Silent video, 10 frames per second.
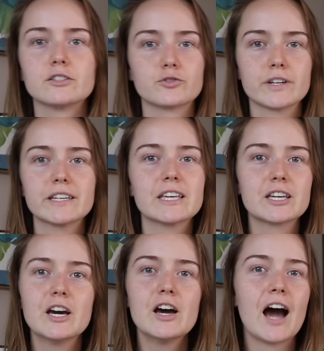
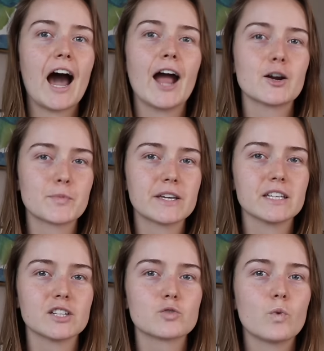drinking higher
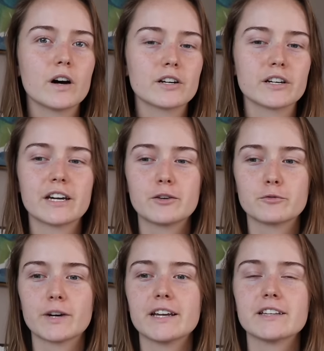pH water
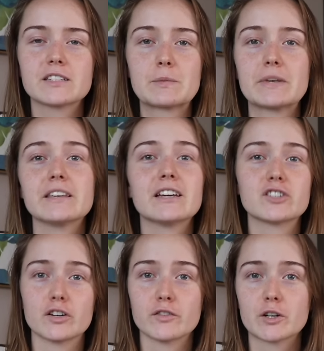can raise the pH
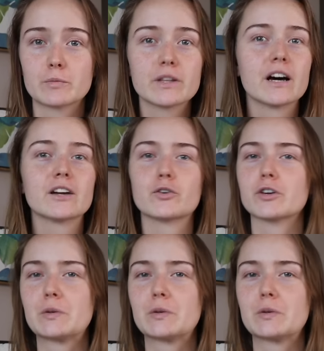of your blood or your